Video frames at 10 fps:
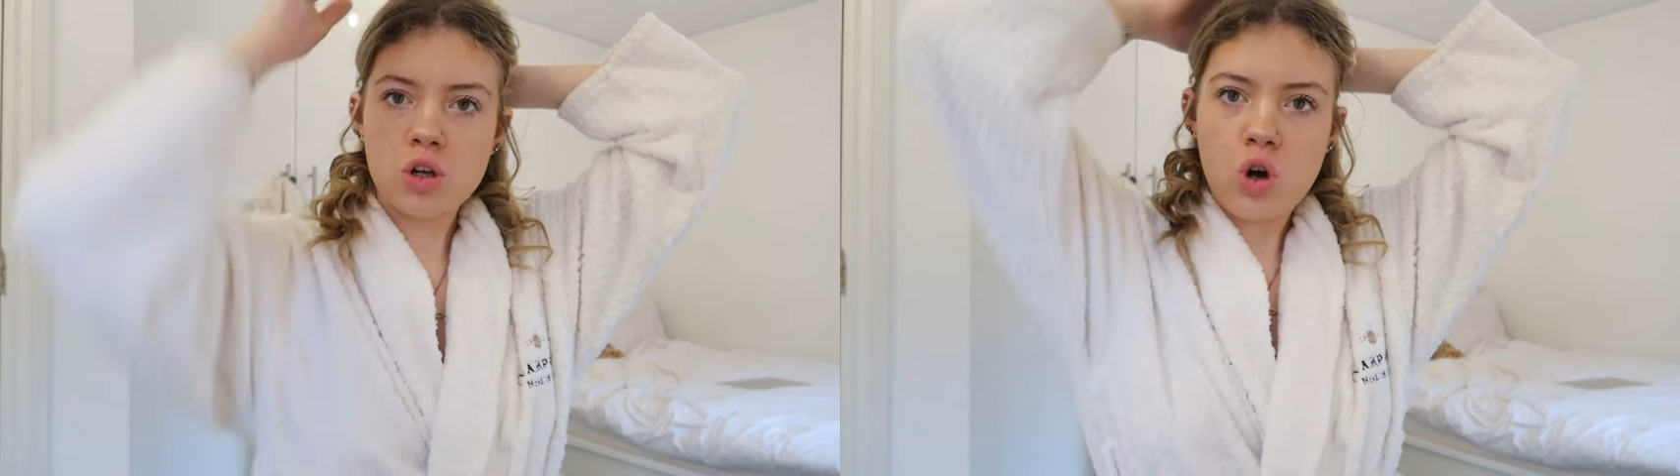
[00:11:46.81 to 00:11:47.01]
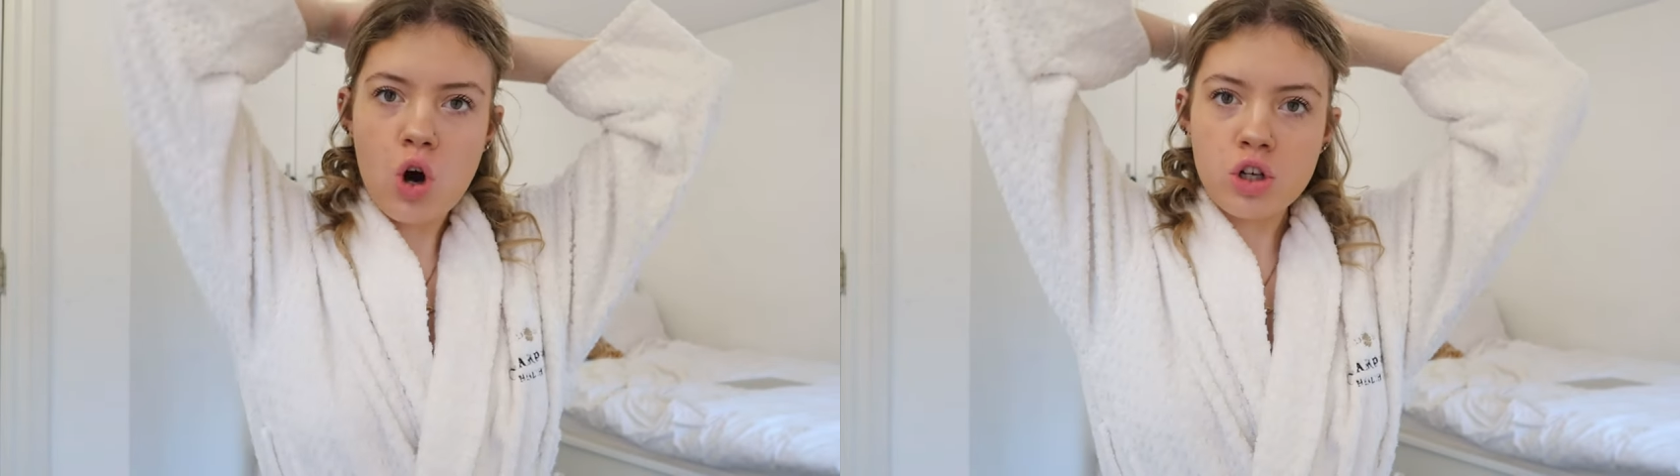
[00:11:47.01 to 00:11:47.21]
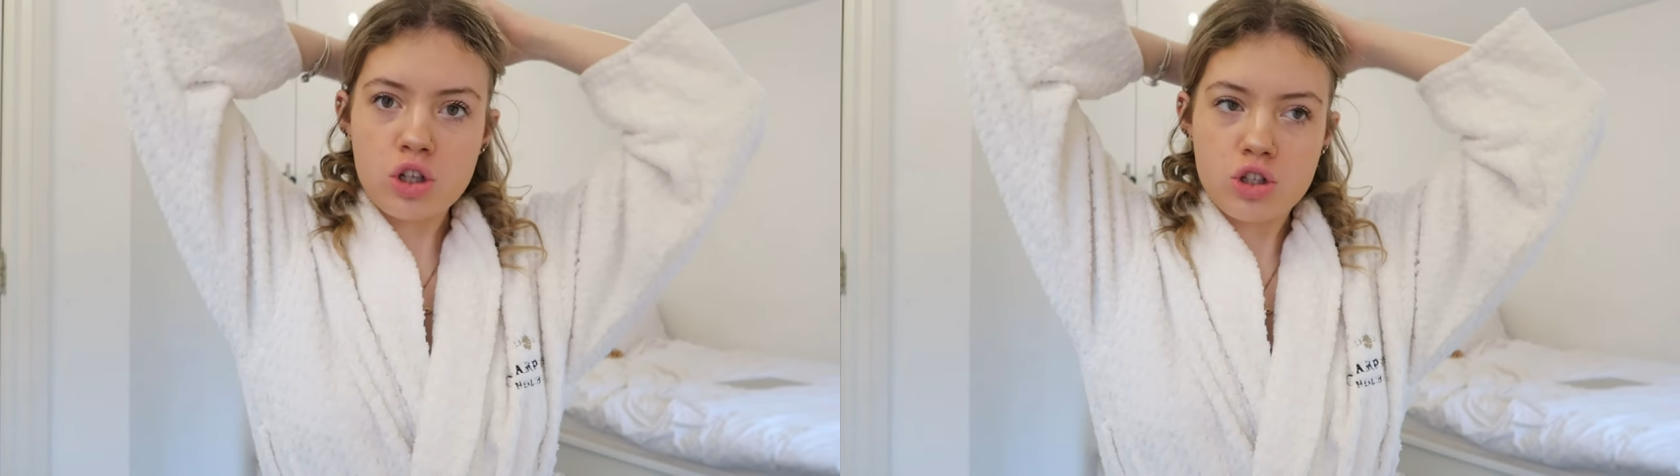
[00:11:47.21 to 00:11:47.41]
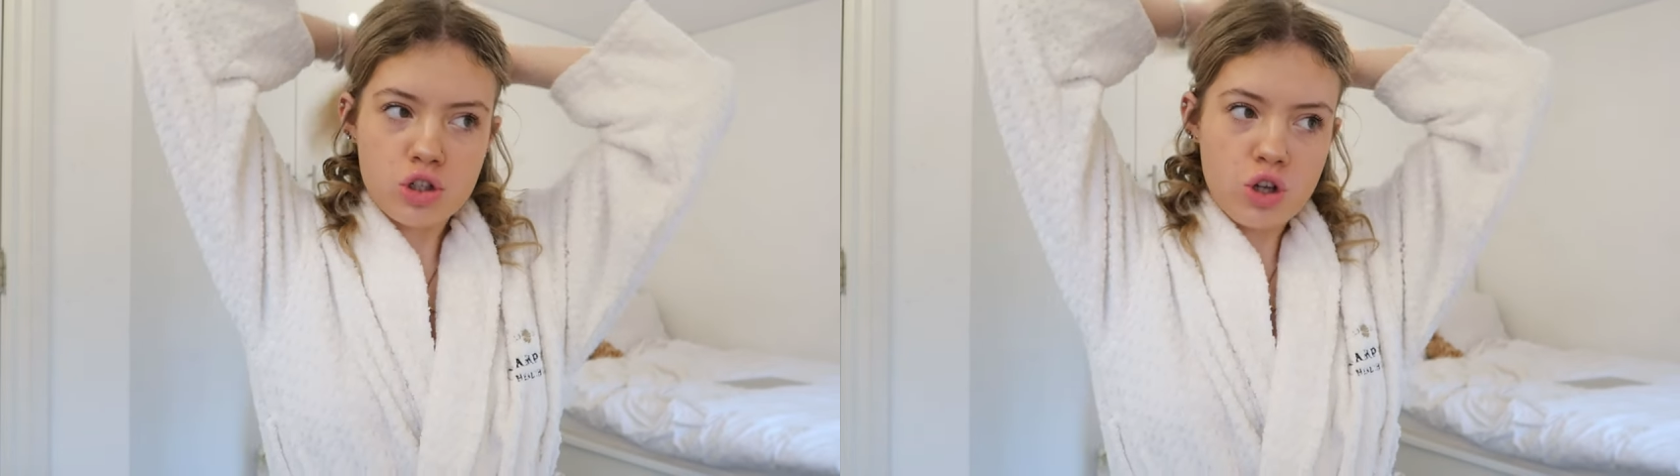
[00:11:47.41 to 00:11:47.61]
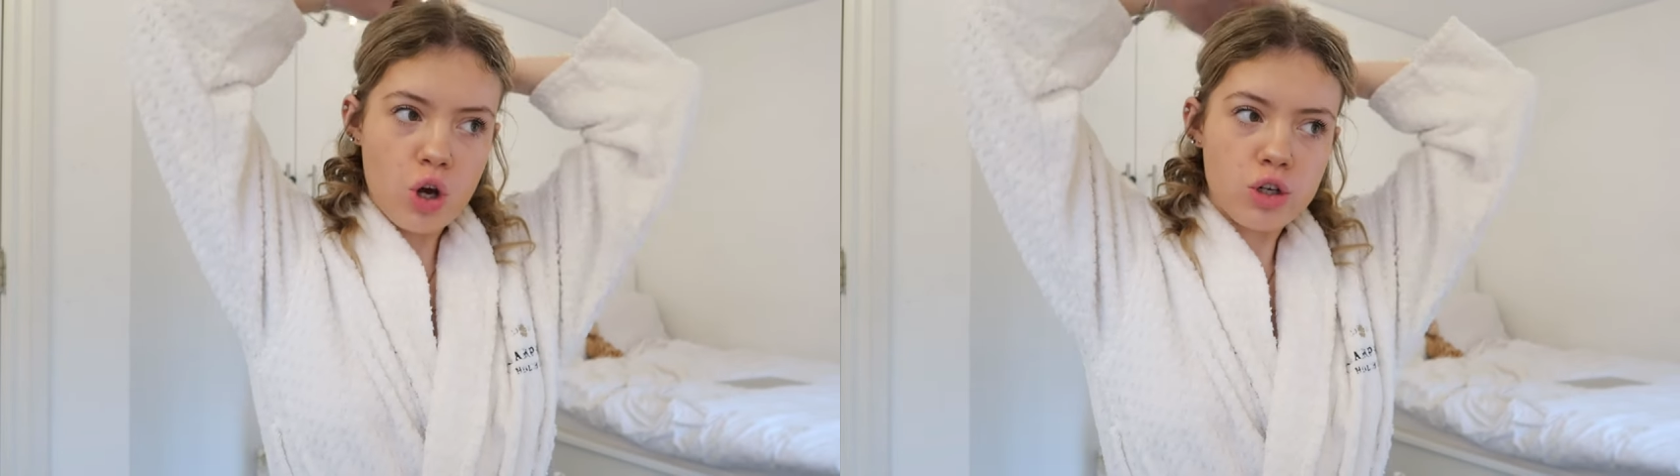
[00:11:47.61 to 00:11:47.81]
gone
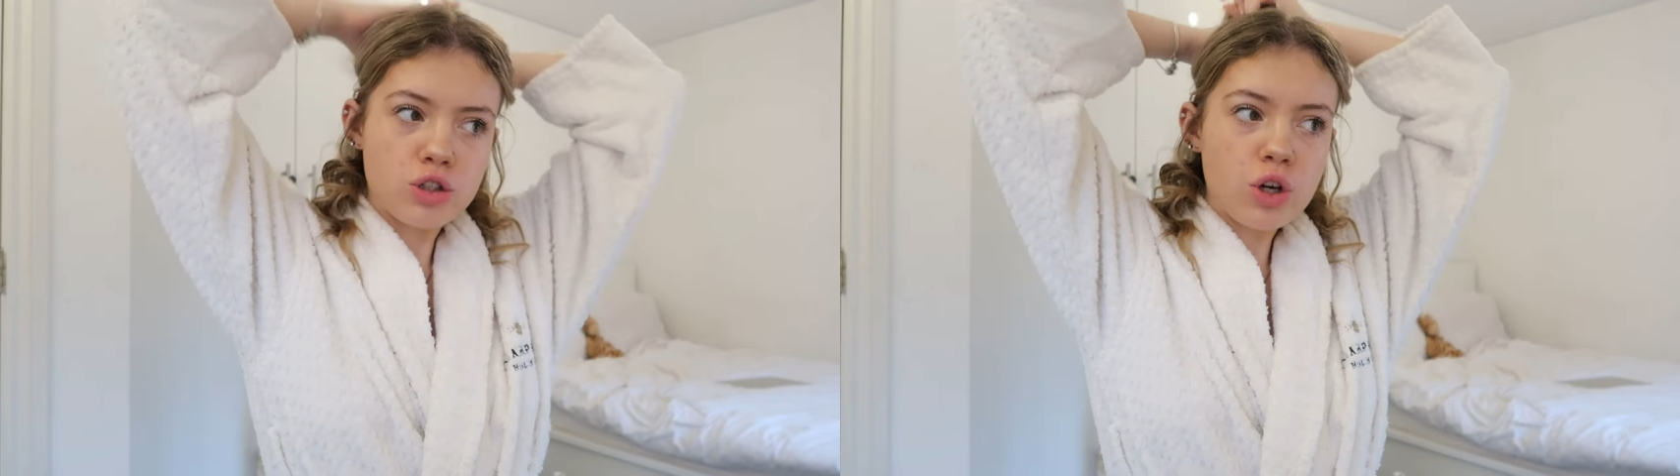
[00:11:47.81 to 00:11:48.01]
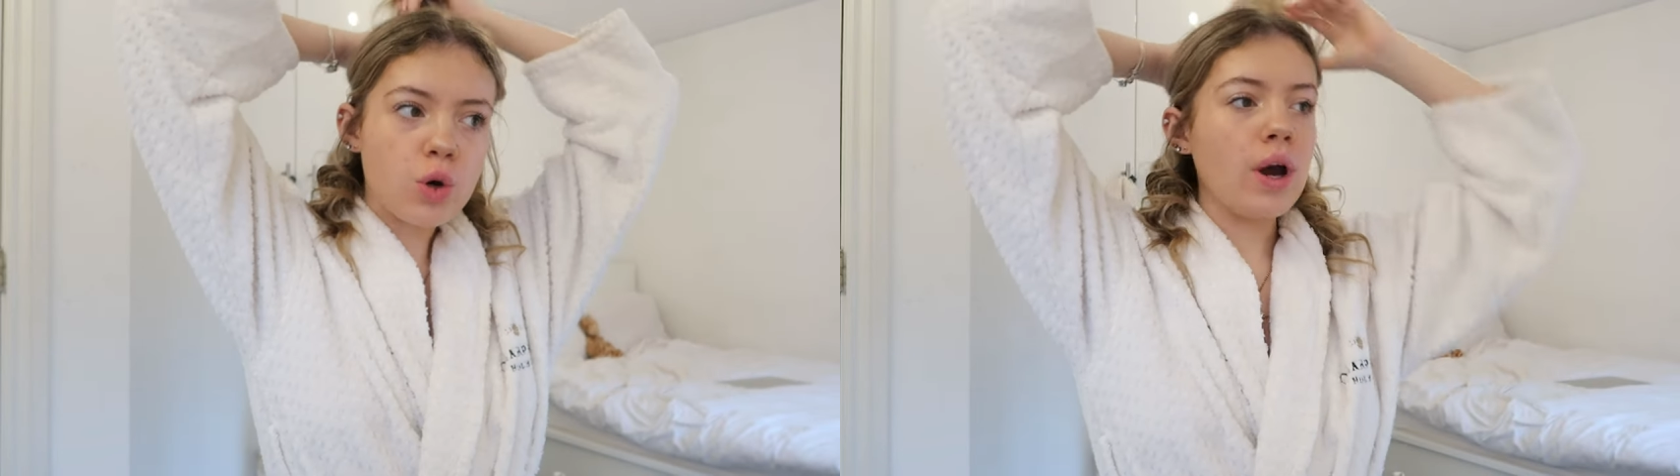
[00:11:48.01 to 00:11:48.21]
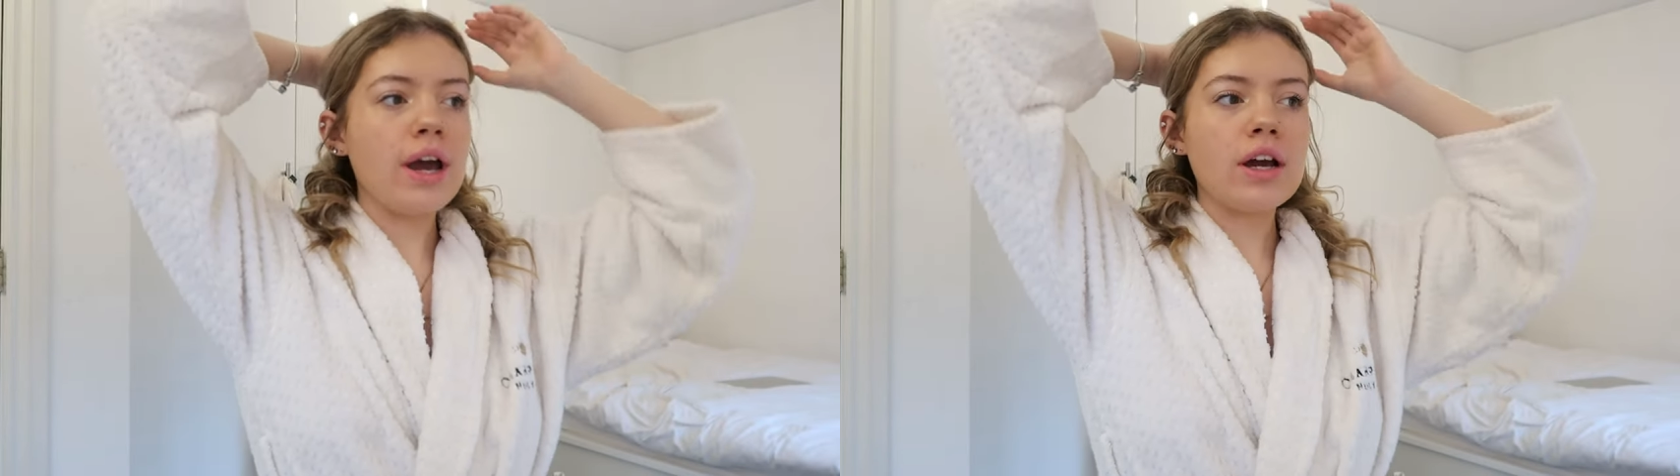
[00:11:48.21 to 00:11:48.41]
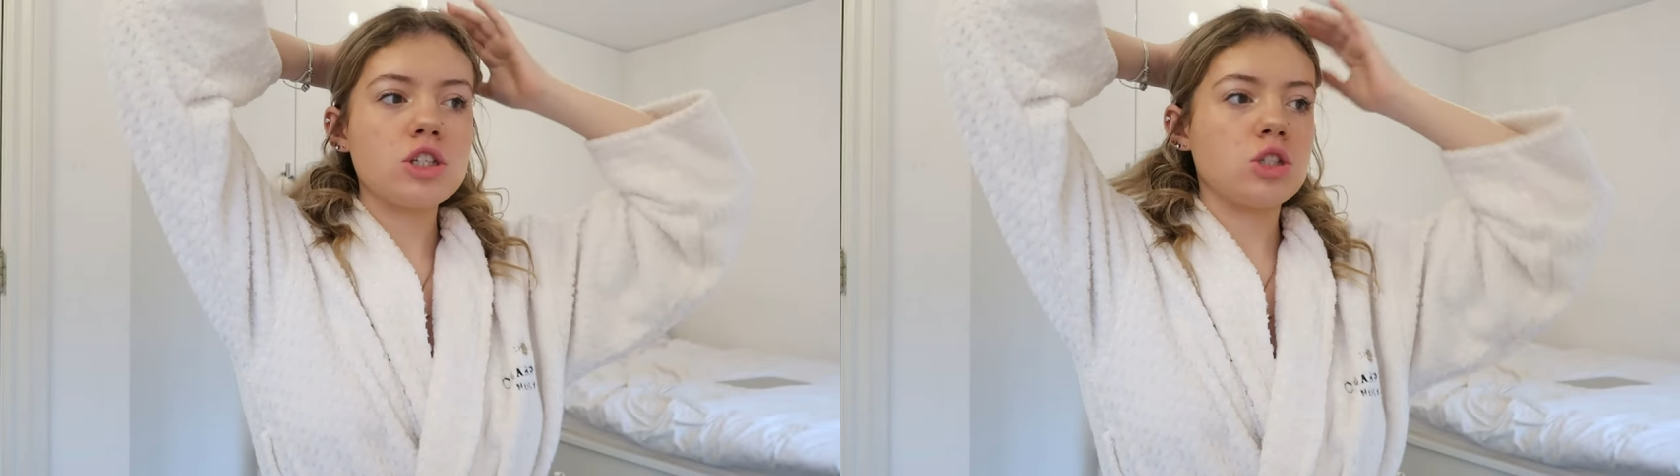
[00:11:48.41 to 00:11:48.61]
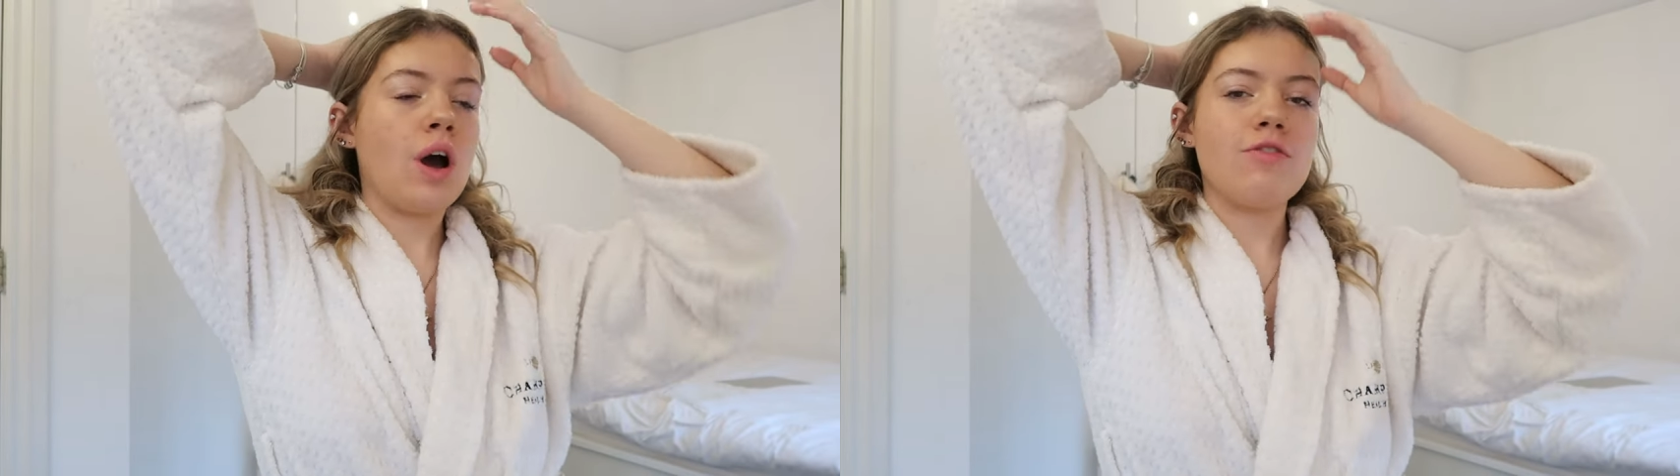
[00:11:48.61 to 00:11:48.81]
so so quick,
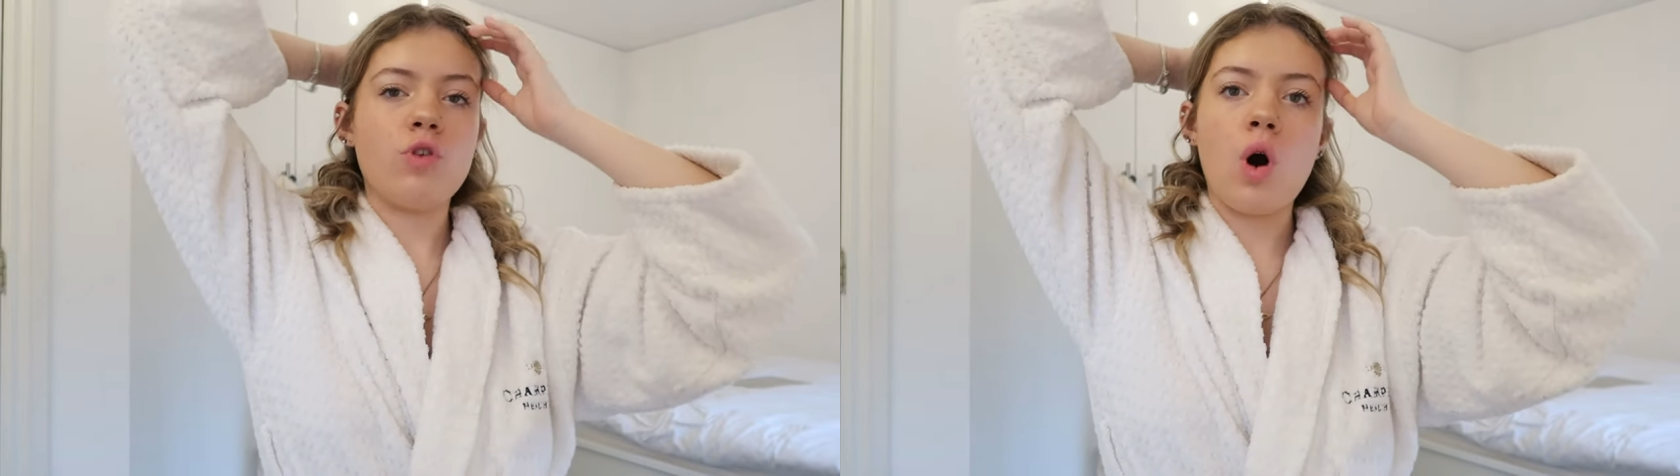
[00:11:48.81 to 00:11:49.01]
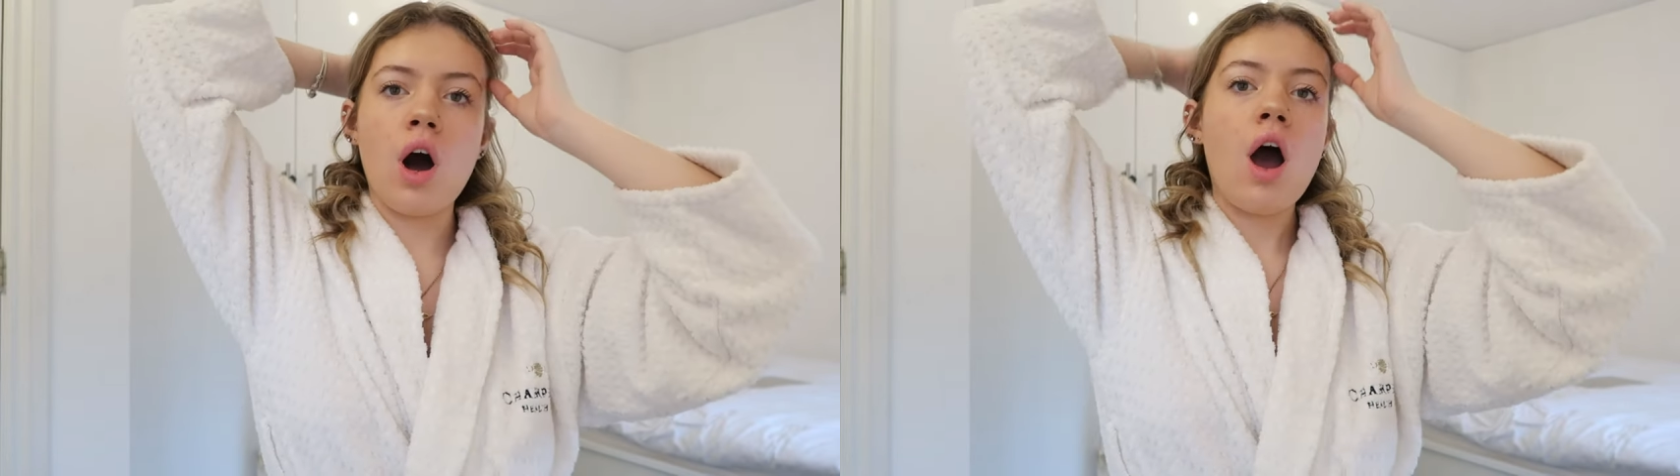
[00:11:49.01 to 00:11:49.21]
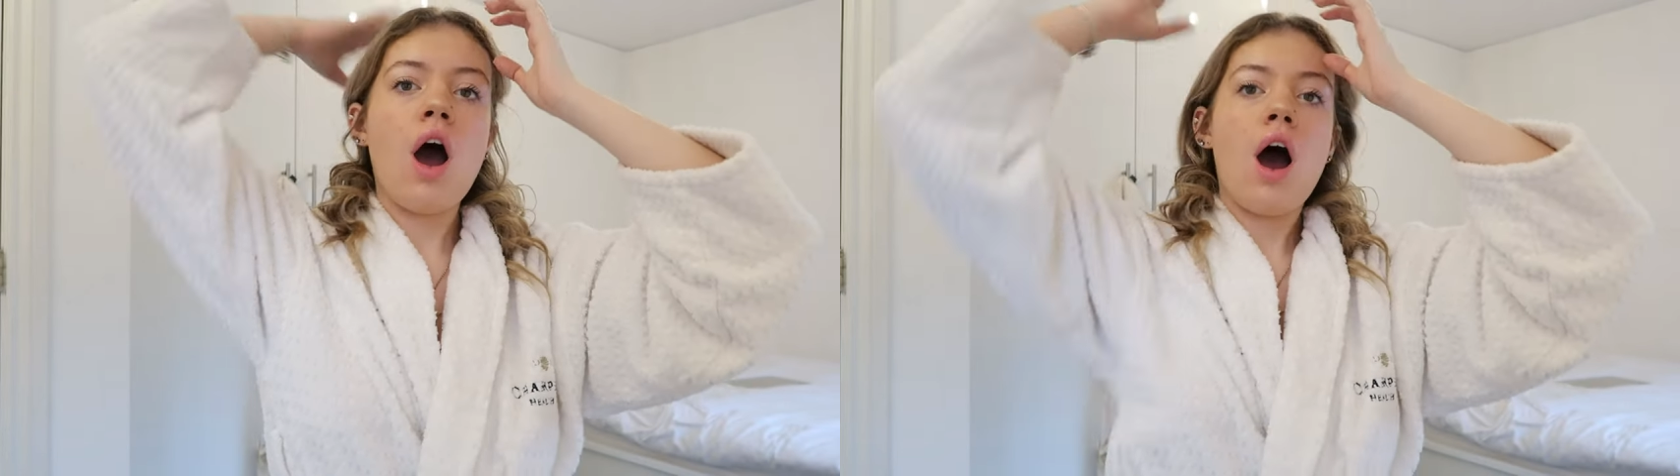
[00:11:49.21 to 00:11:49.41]
so I thought